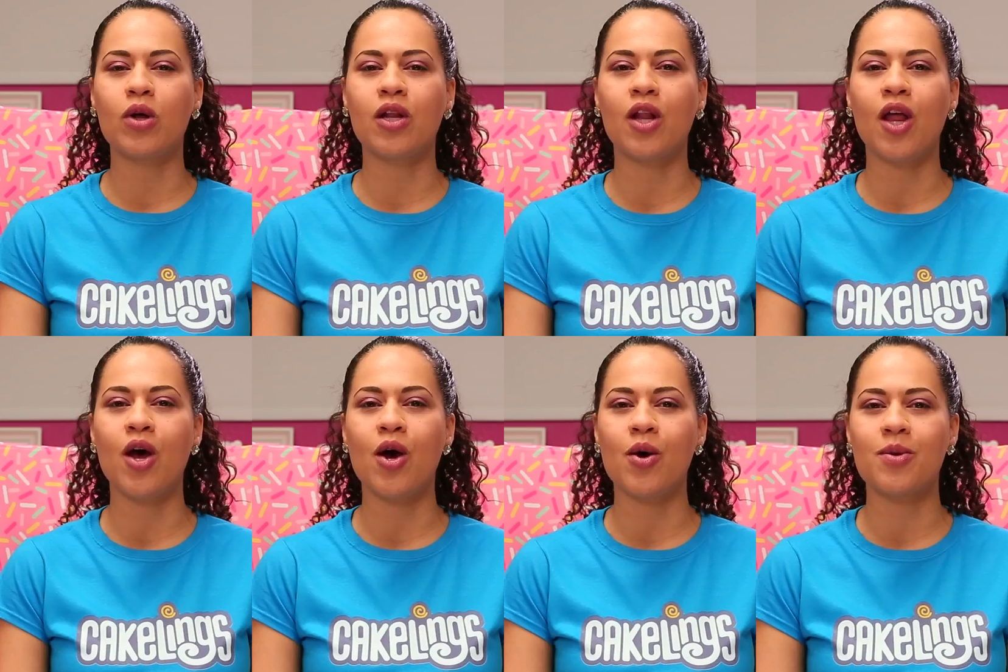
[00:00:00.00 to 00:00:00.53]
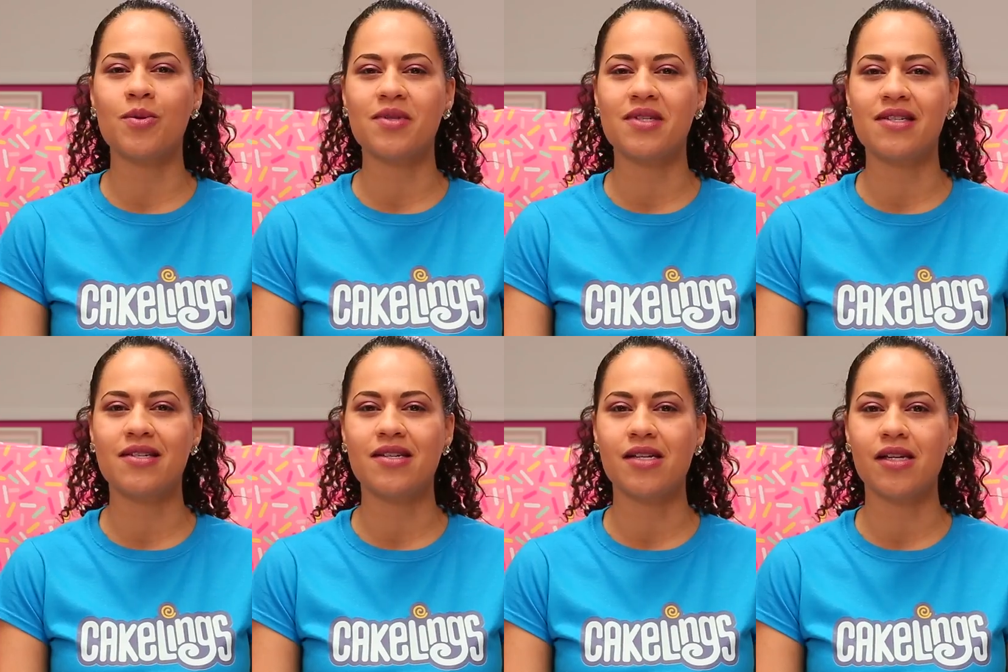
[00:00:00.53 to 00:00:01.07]

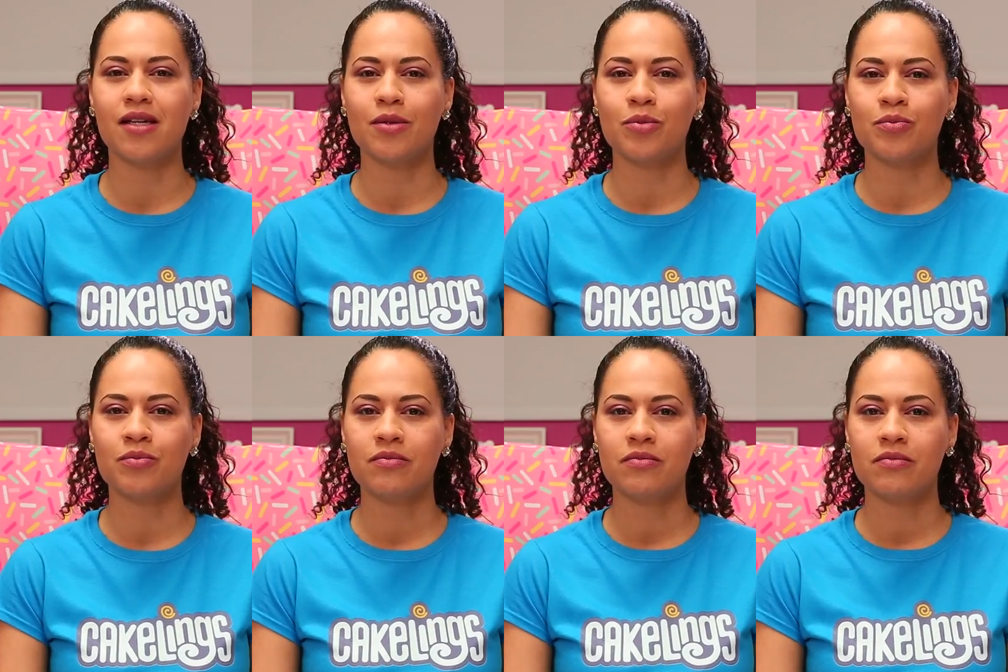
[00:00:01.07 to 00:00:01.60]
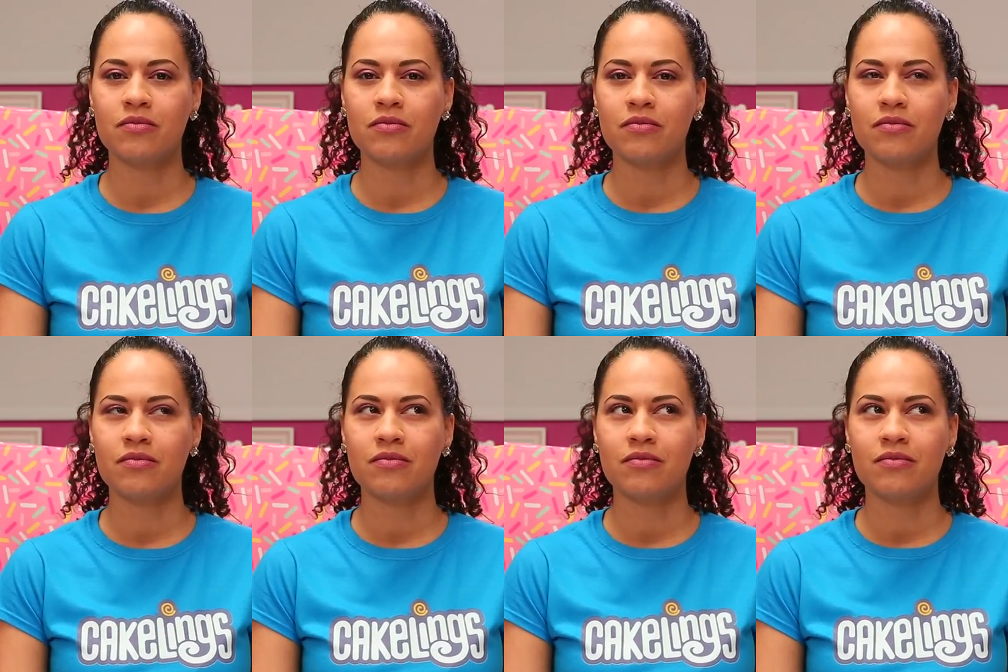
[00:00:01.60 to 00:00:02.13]
closed. Da, da,
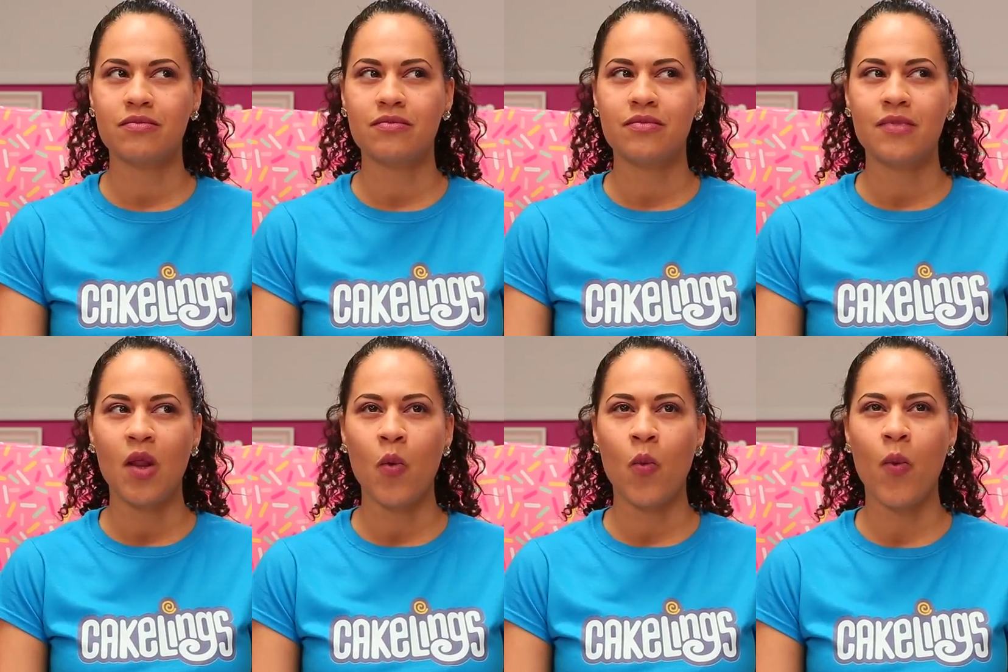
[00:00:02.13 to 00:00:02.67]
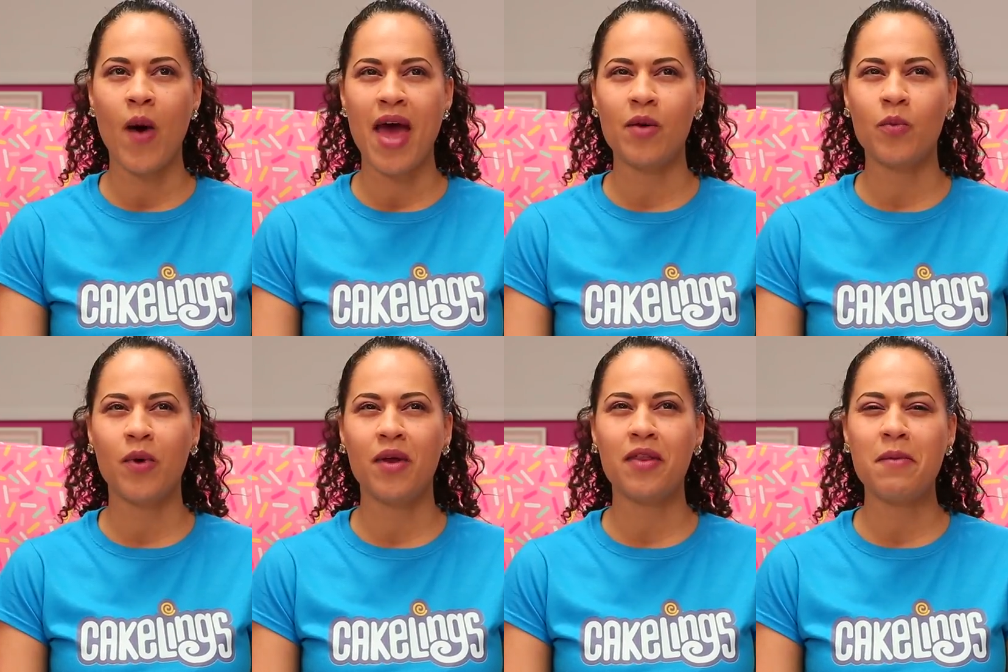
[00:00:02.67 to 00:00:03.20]
da.
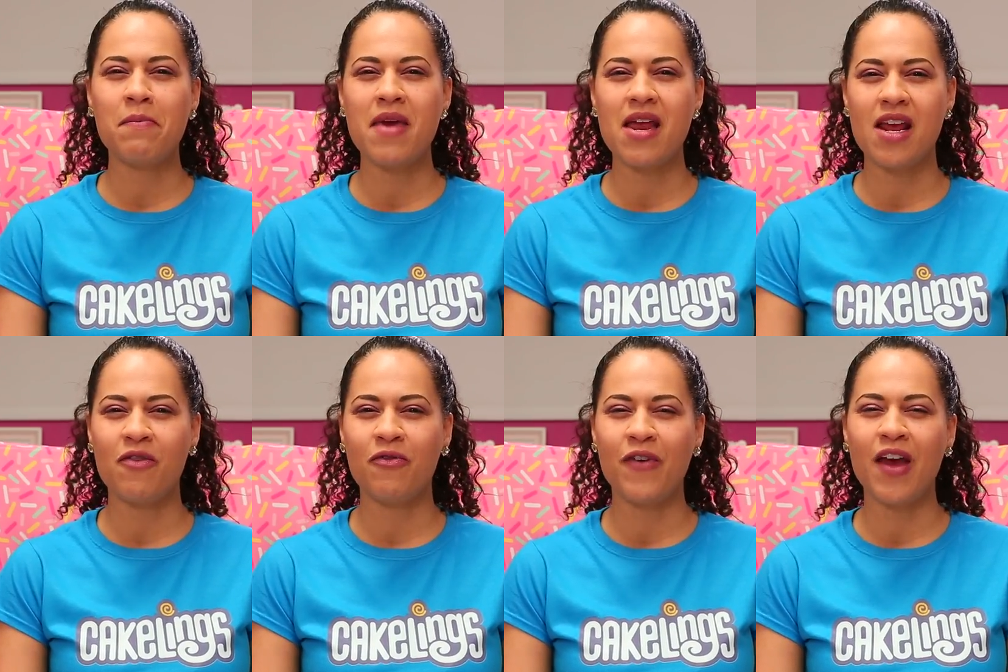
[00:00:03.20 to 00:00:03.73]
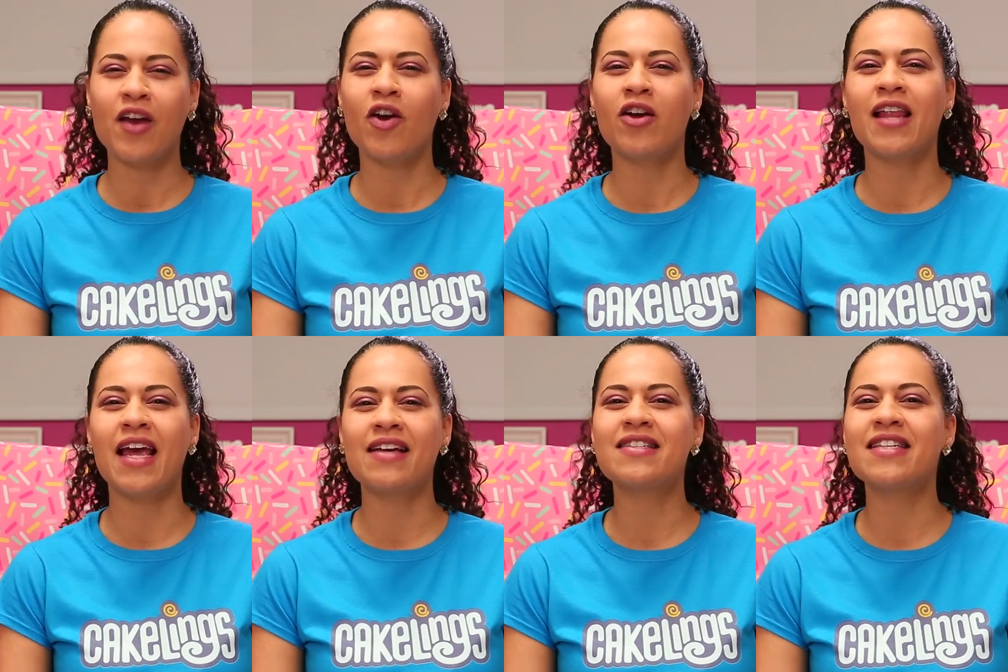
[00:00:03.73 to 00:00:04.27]
When will the mini
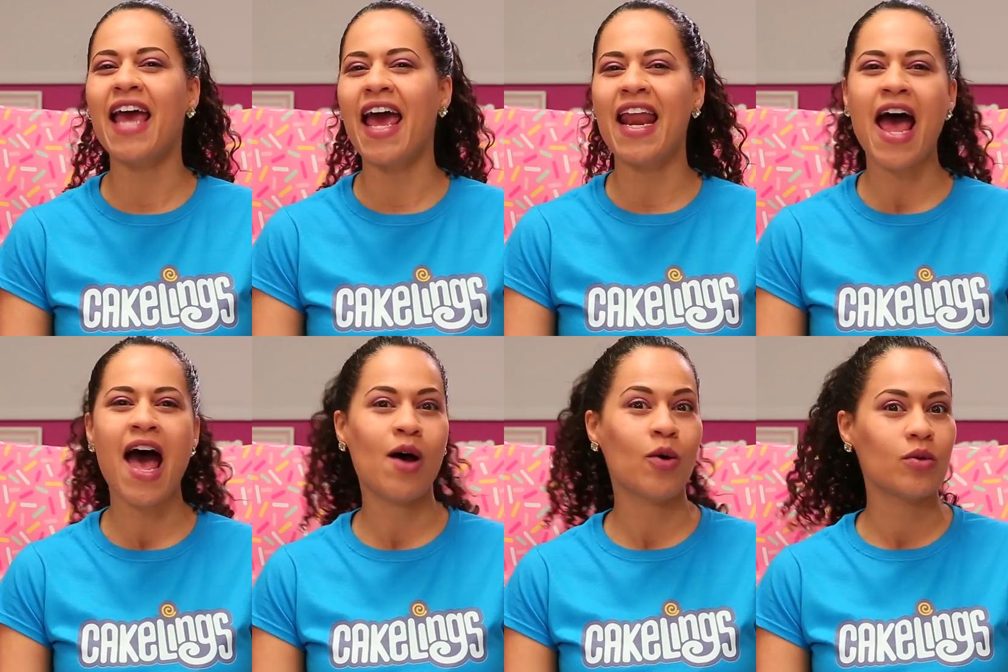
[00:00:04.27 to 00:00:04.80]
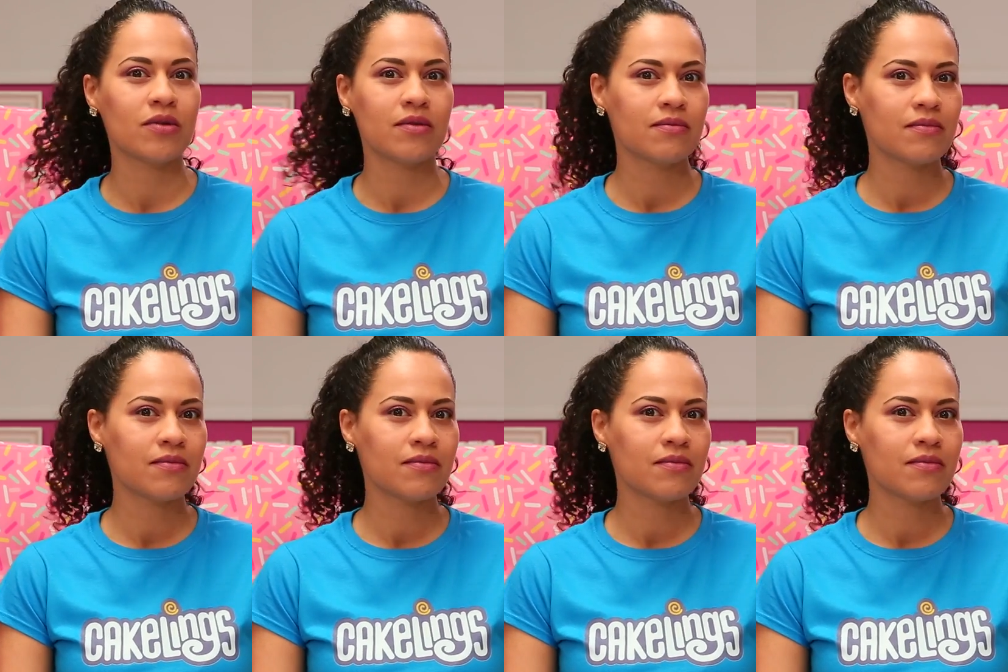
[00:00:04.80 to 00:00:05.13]
fingerlings get out?